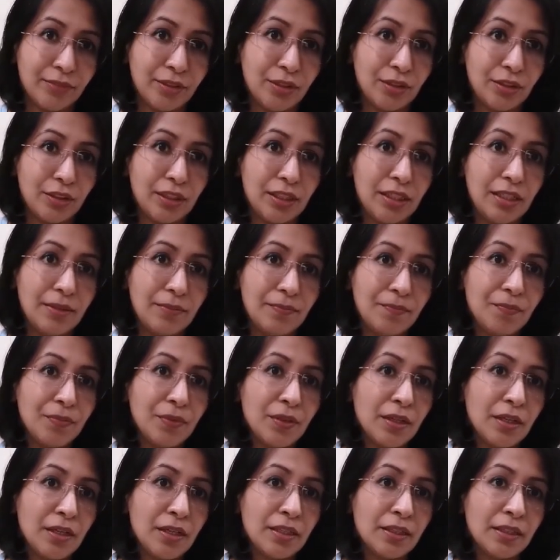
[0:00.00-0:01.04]
You see,
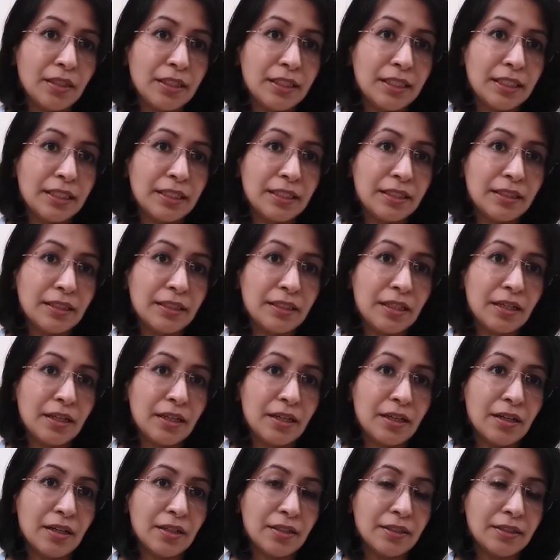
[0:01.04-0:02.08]

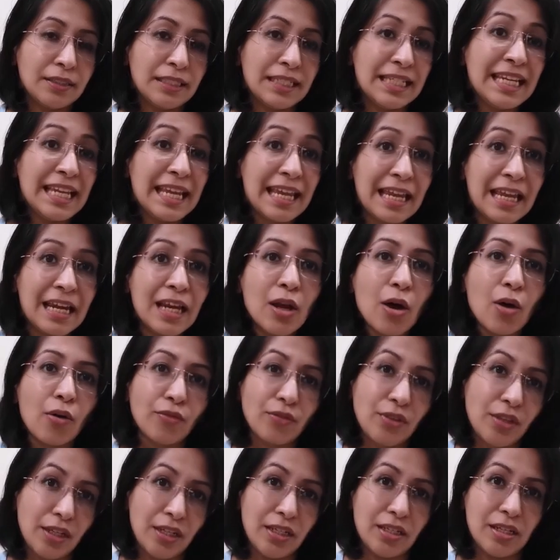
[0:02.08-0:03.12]
the nail
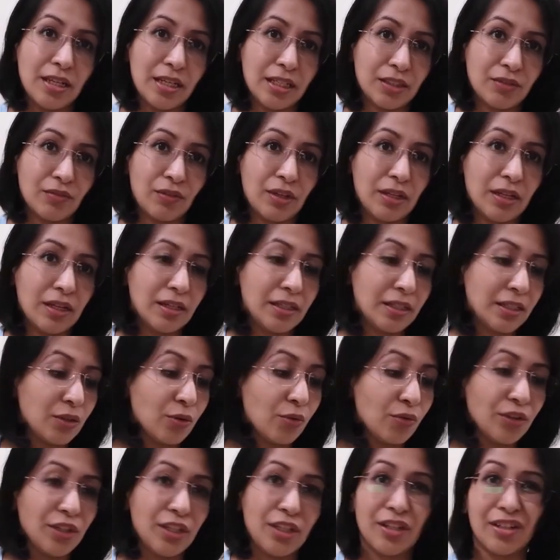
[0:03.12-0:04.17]
of the index finger
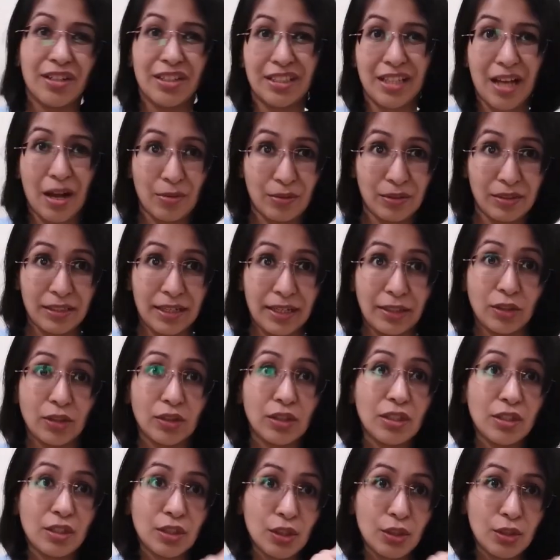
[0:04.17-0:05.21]
over here is outside, so
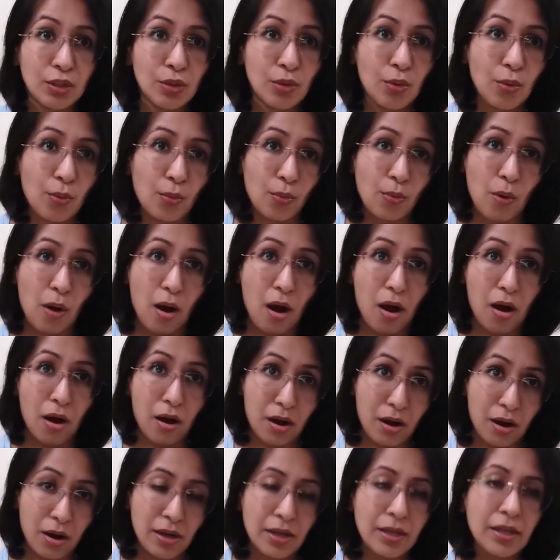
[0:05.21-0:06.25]
this is wrong.
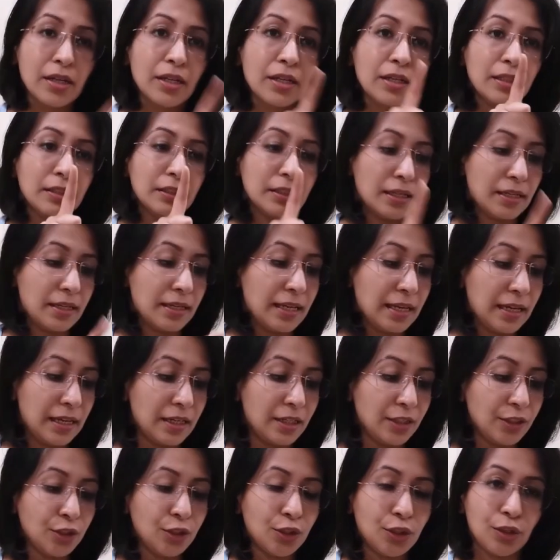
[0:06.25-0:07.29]
The
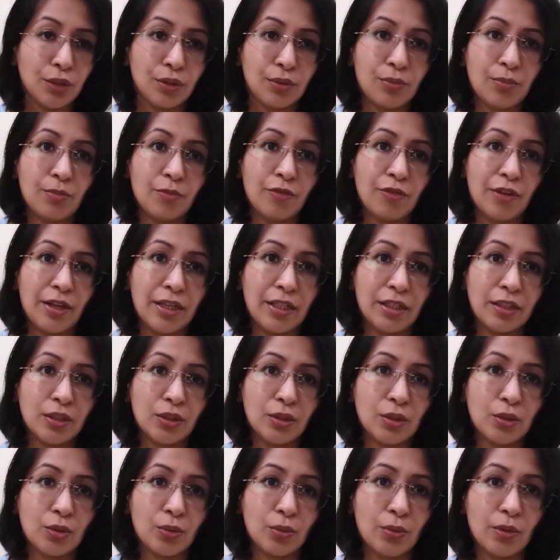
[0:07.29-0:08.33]
nail should
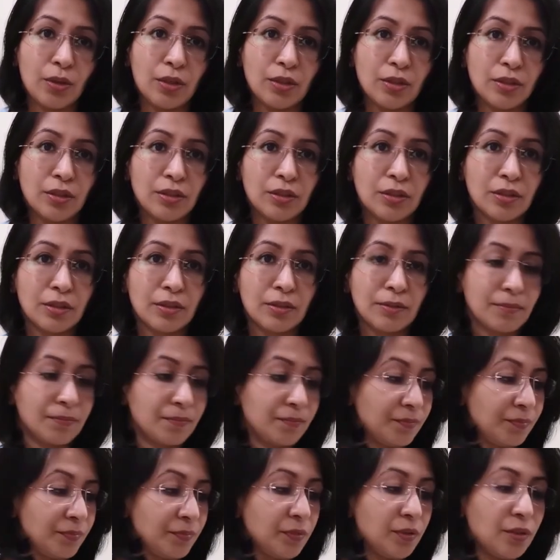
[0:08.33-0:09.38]
face towards
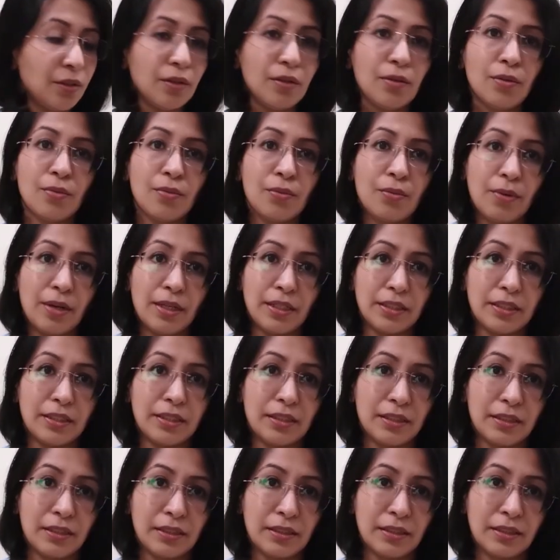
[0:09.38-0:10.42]
the
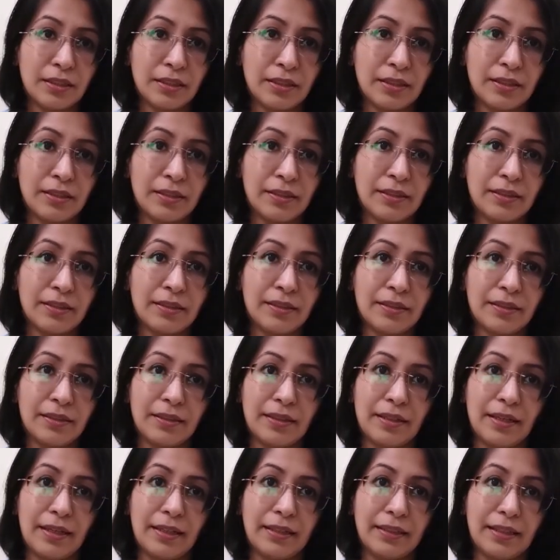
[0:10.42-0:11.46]
wrist,
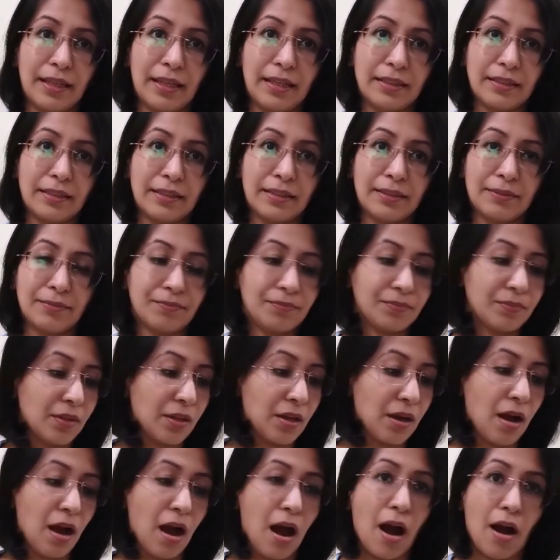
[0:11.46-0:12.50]
like this,
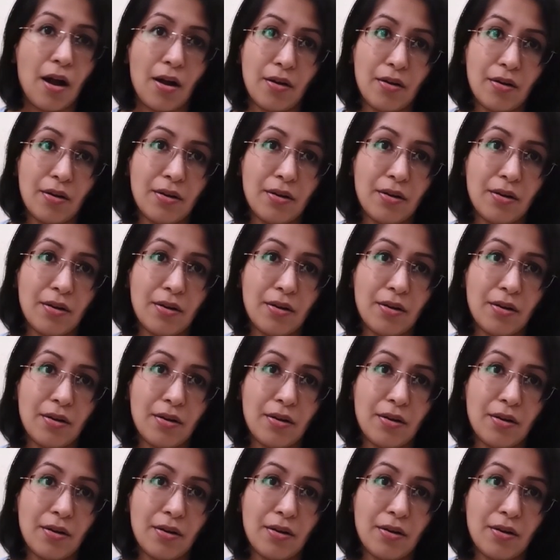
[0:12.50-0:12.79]
R.